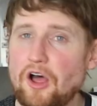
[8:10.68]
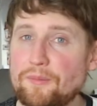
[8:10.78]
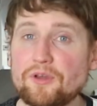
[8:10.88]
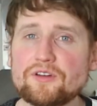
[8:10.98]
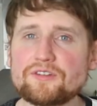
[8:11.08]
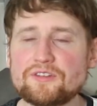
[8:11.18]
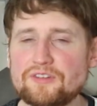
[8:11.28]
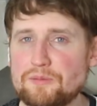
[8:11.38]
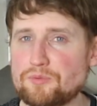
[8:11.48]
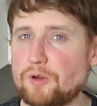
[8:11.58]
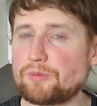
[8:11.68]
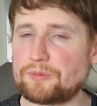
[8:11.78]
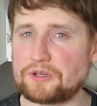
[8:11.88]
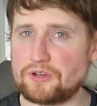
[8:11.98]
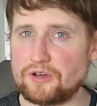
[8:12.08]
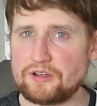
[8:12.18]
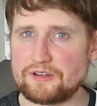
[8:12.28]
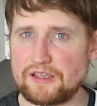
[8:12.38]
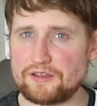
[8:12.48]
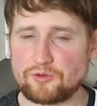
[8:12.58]
I'll be honest and say probably
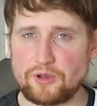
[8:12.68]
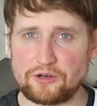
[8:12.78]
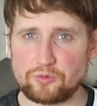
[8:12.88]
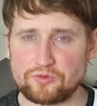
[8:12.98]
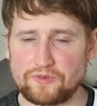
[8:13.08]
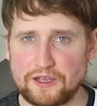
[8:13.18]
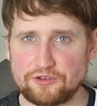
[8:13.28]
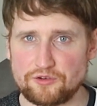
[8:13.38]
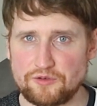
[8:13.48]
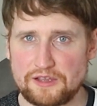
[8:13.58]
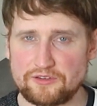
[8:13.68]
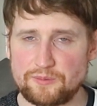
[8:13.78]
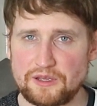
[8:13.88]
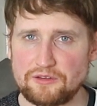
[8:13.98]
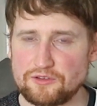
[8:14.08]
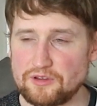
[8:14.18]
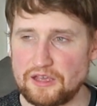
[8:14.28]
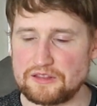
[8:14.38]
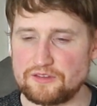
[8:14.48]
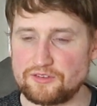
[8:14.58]
not. It is quite an old-fashioned recipe,
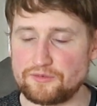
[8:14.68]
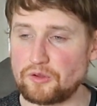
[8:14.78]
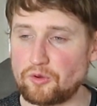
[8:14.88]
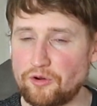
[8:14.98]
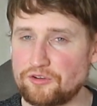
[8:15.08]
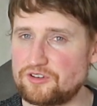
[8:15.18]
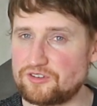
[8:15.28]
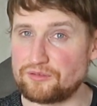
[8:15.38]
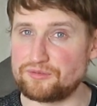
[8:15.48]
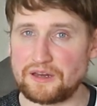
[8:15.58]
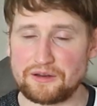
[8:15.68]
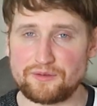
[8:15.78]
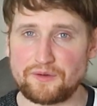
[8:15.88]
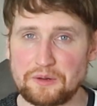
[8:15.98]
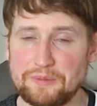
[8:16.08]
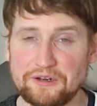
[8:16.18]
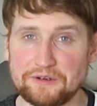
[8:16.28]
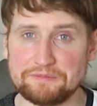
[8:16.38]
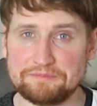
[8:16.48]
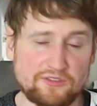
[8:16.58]
and Seville oranges are very, very
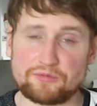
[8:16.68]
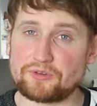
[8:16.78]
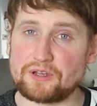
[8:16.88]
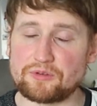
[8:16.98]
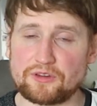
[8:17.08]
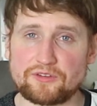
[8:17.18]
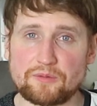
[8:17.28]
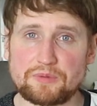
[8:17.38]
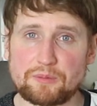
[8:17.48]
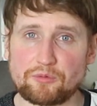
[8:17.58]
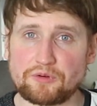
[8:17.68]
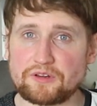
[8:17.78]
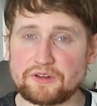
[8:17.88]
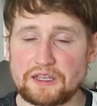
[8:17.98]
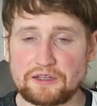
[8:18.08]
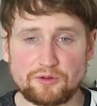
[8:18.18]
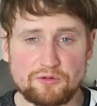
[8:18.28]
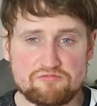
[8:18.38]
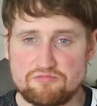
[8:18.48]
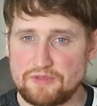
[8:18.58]
bitter. It's a flavour that some people really like
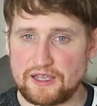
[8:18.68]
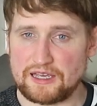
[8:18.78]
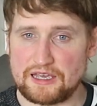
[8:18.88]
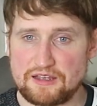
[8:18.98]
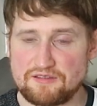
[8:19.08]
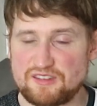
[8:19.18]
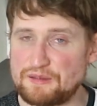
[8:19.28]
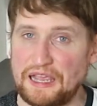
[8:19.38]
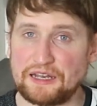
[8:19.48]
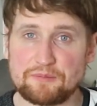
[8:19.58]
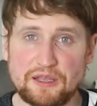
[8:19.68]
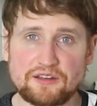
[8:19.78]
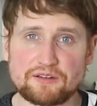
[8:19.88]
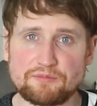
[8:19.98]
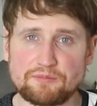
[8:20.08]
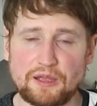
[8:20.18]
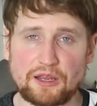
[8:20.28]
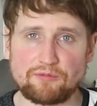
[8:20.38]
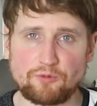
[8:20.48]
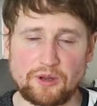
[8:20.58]
though, and I didn't mind it.
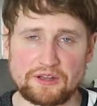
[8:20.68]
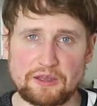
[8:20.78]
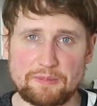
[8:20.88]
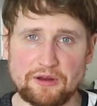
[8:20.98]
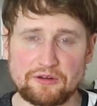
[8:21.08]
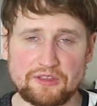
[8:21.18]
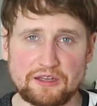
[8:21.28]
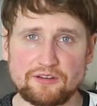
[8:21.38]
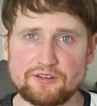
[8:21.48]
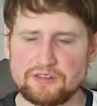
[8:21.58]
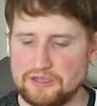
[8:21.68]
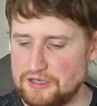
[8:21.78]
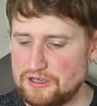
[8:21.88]
I quite like bitter things.